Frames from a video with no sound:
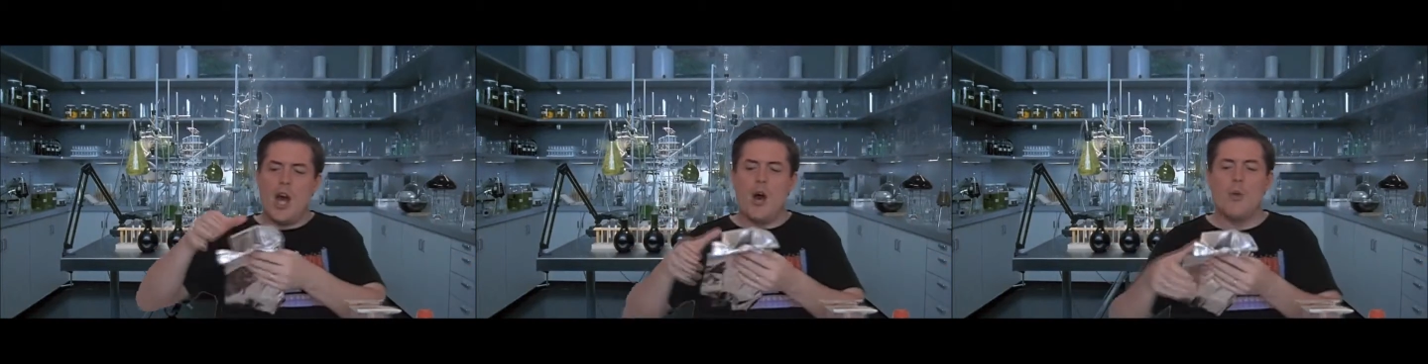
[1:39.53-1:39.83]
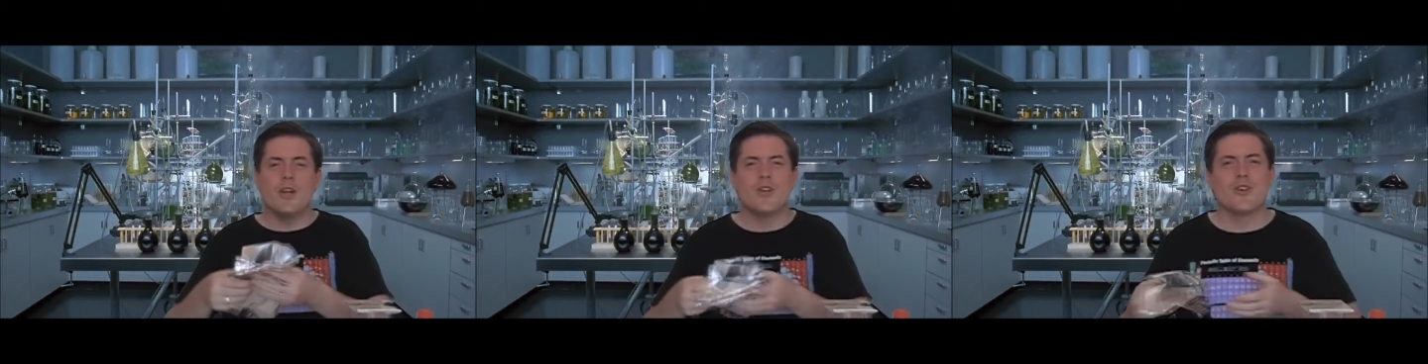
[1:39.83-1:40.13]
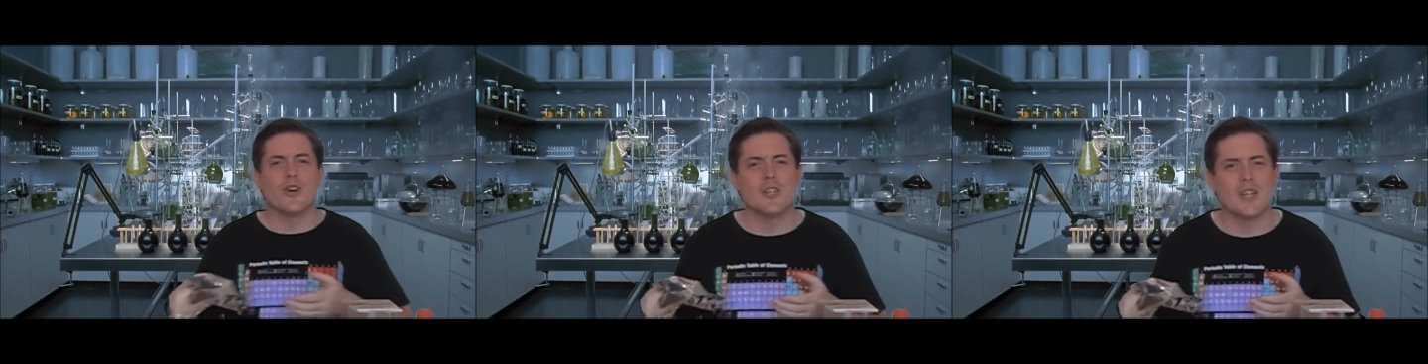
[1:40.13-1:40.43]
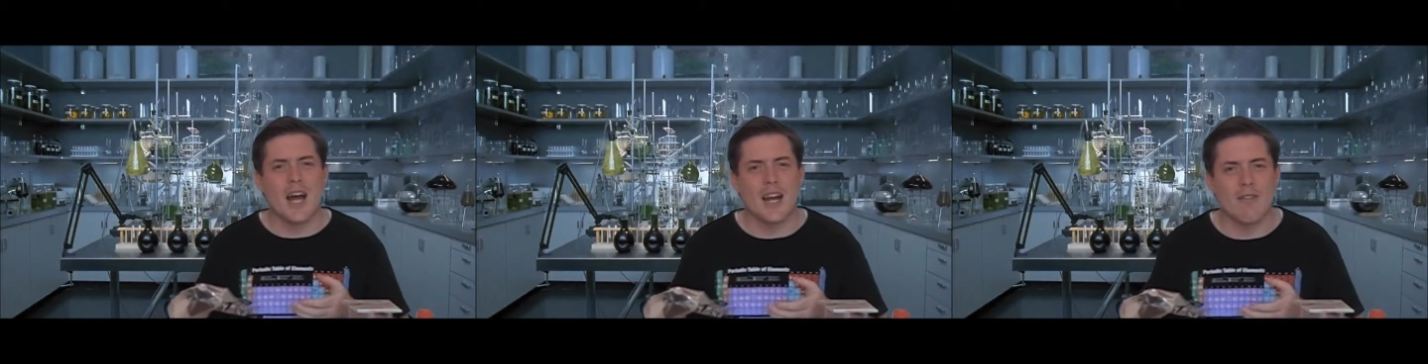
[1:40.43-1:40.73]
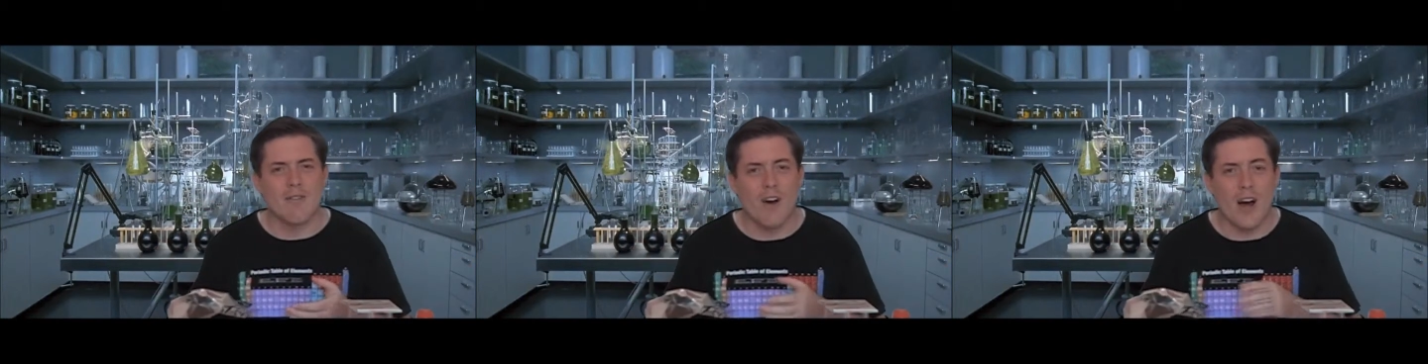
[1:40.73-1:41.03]
I'm going to try starting a
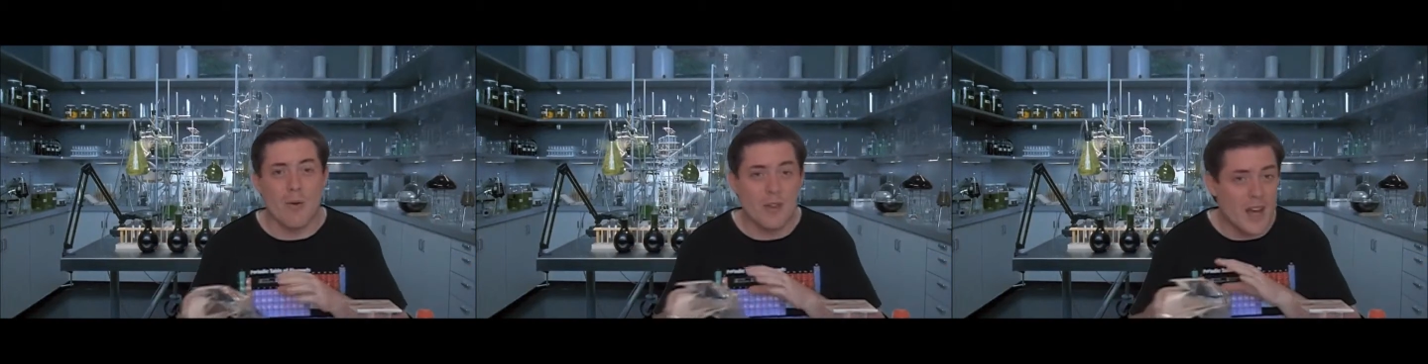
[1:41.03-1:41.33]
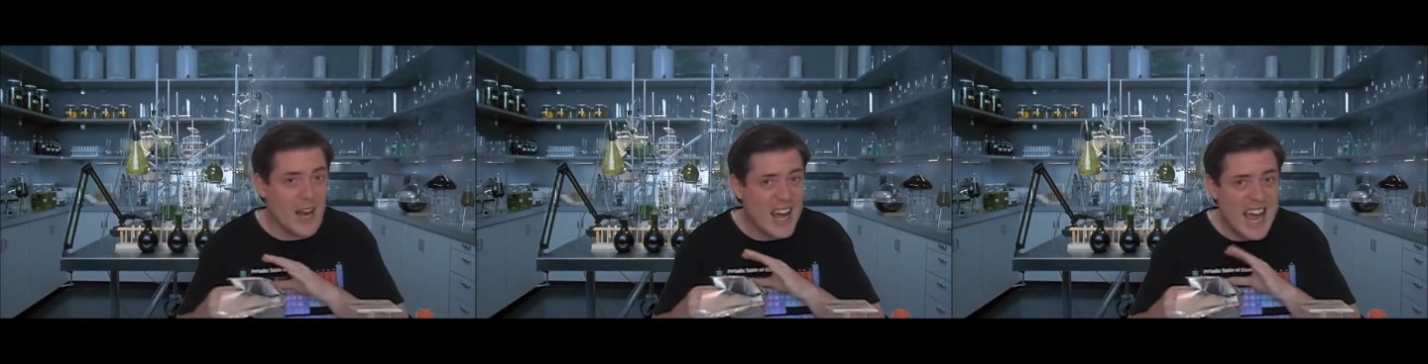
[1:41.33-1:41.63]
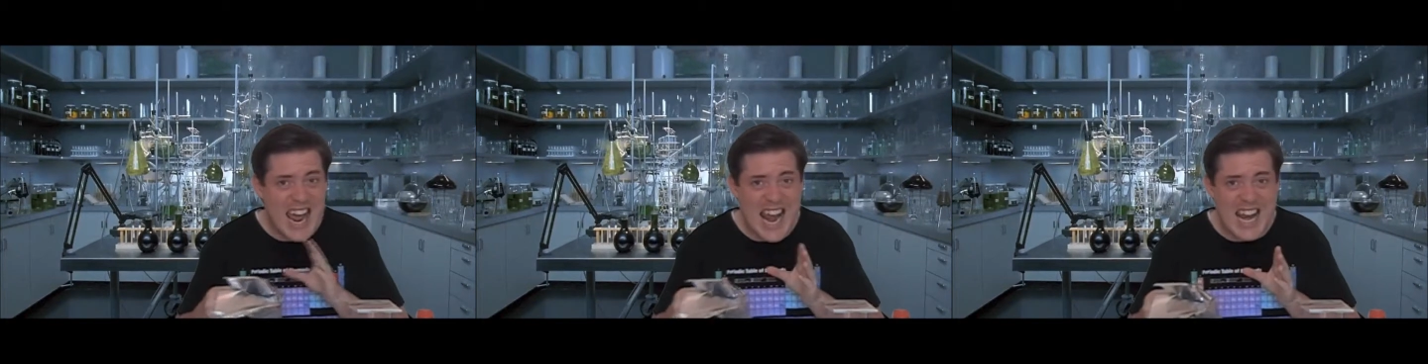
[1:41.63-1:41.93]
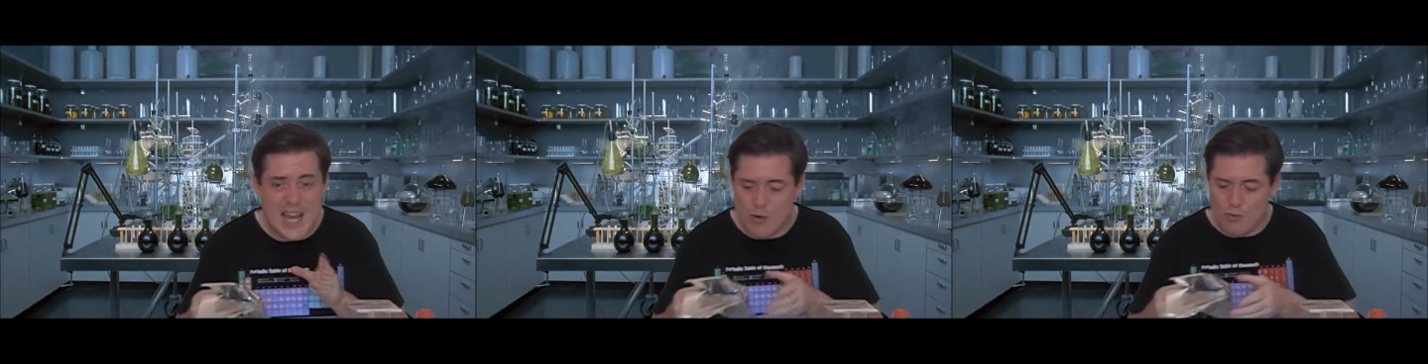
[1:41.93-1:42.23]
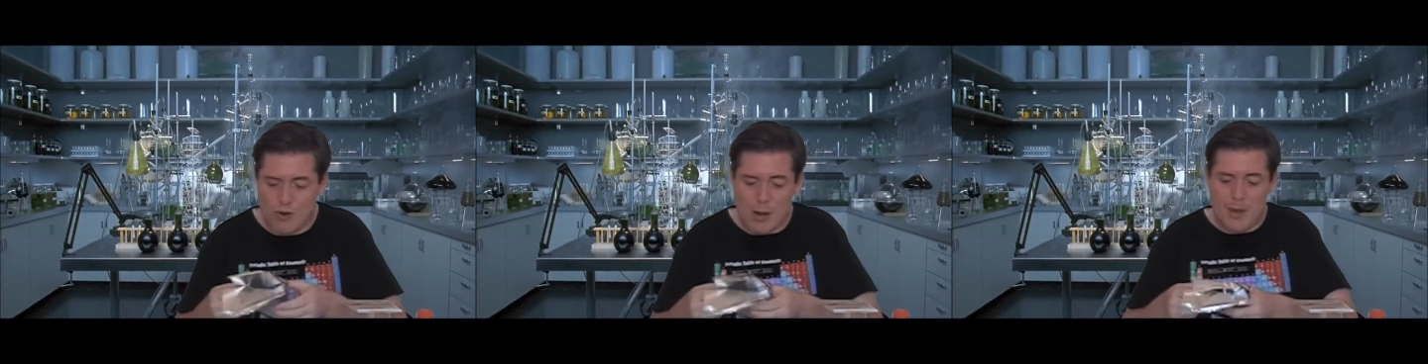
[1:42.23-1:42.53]
fire without any
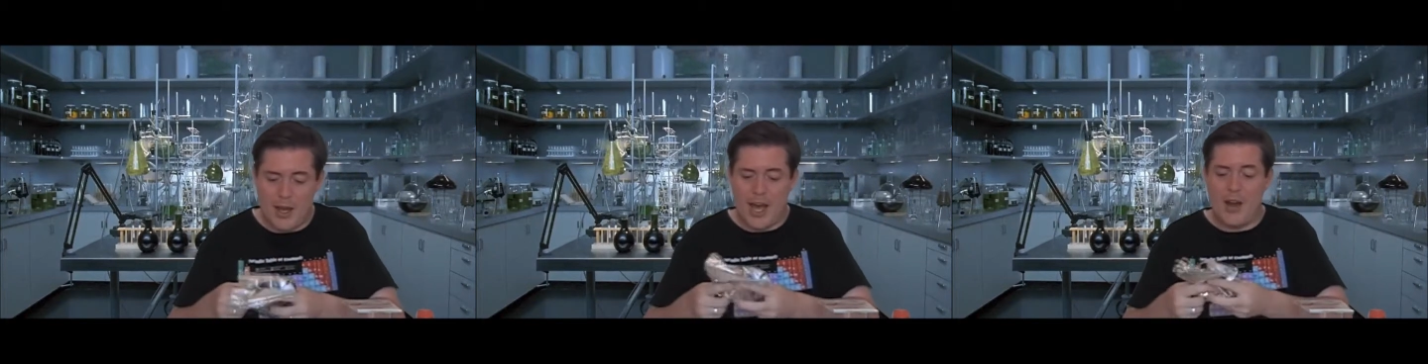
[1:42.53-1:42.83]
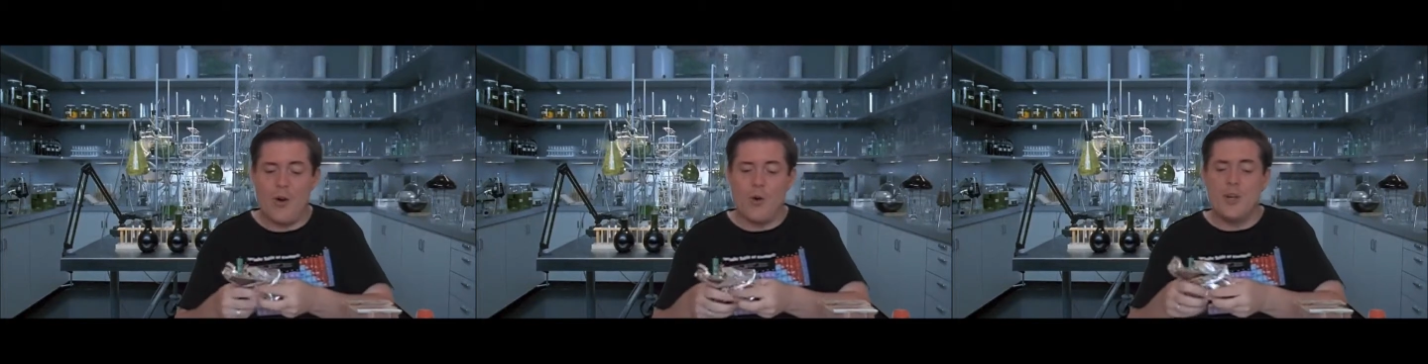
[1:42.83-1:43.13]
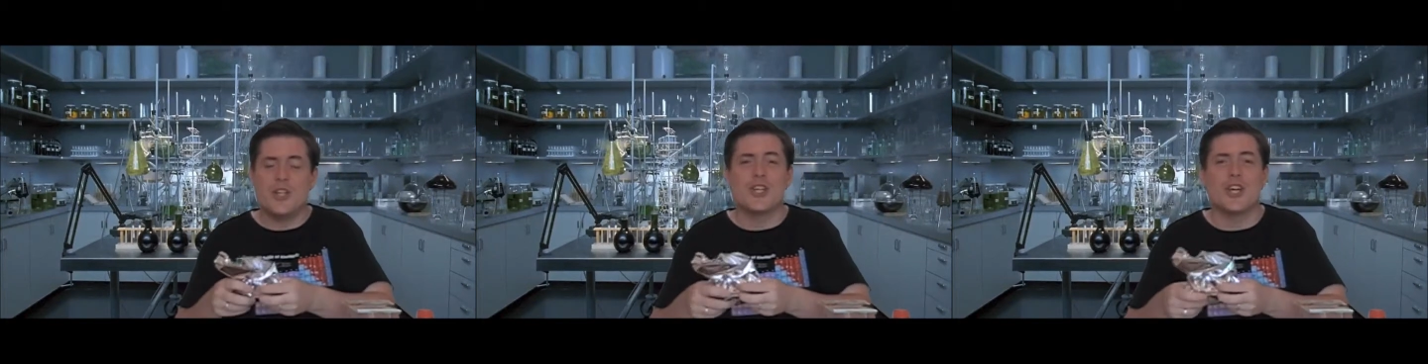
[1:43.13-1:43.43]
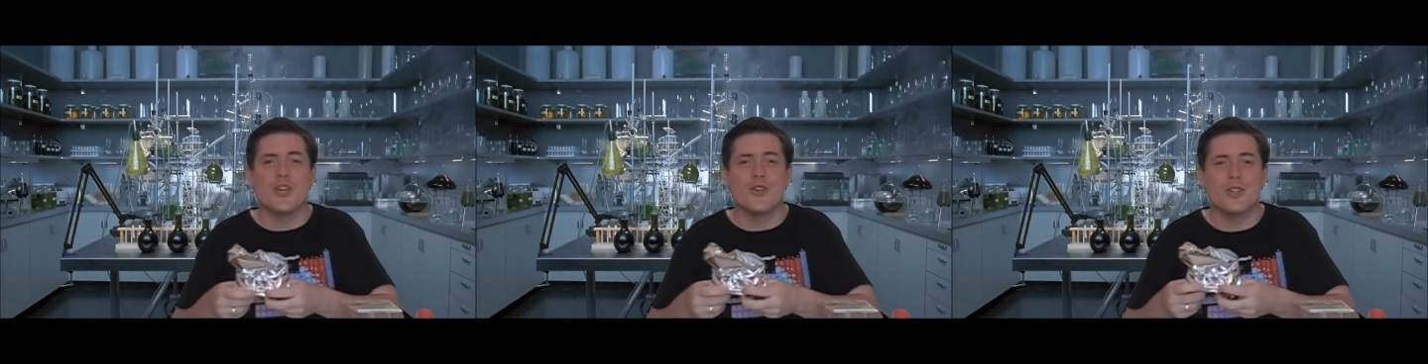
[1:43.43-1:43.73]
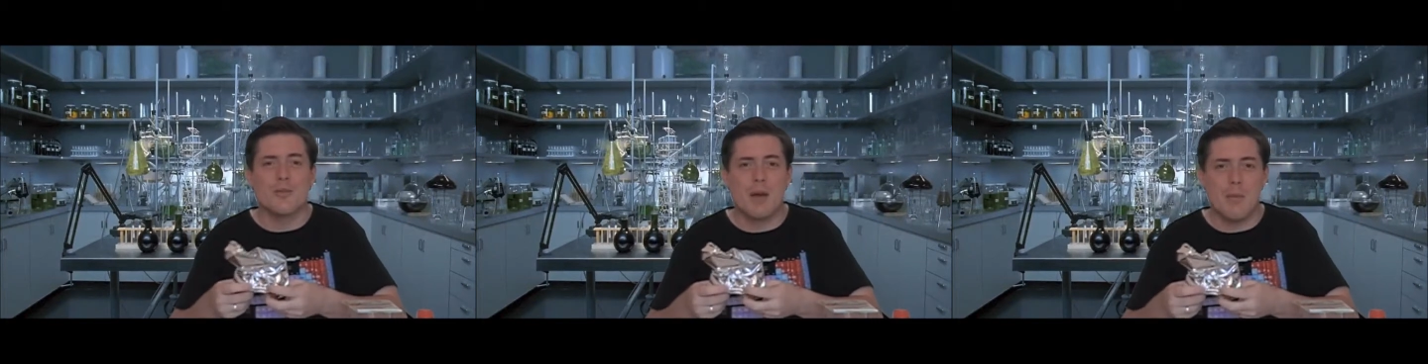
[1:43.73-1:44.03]
rubbing at all. We're just going to use
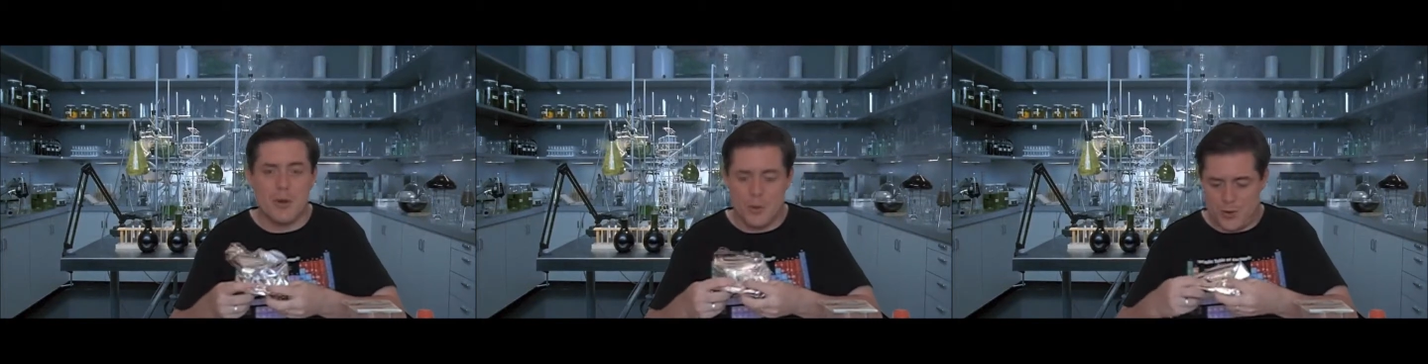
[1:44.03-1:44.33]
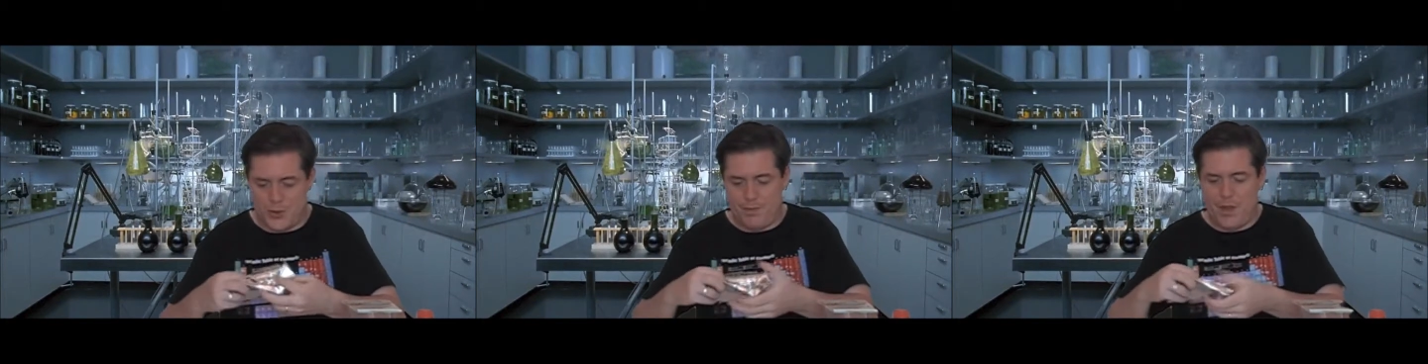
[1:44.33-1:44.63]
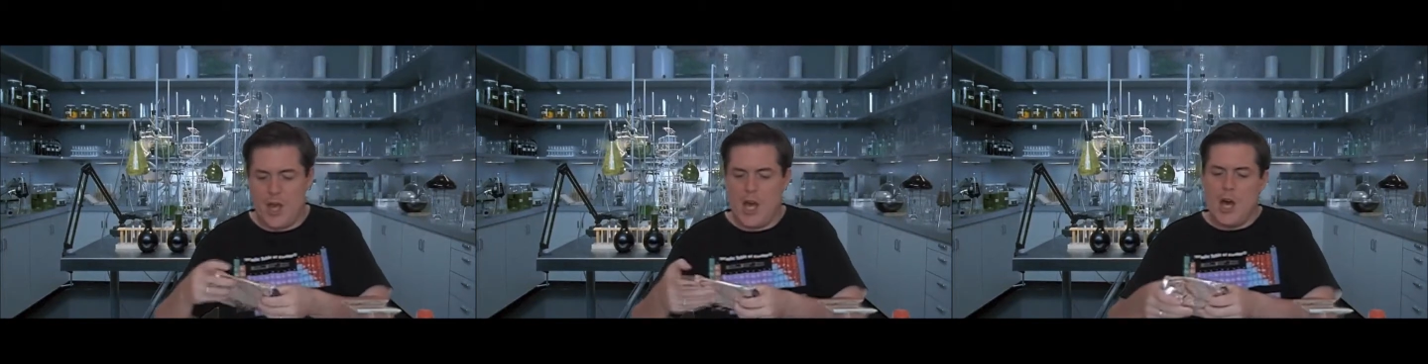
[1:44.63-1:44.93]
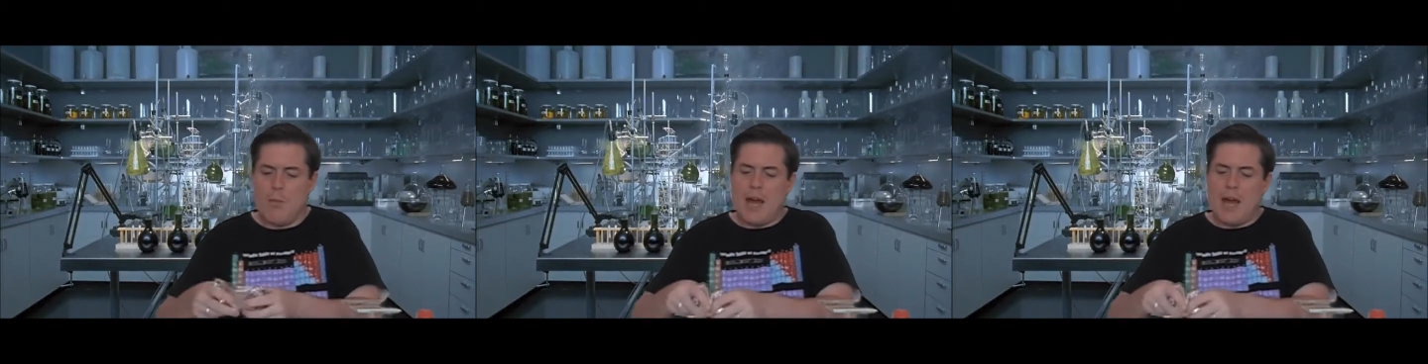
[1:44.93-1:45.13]
some chemicals.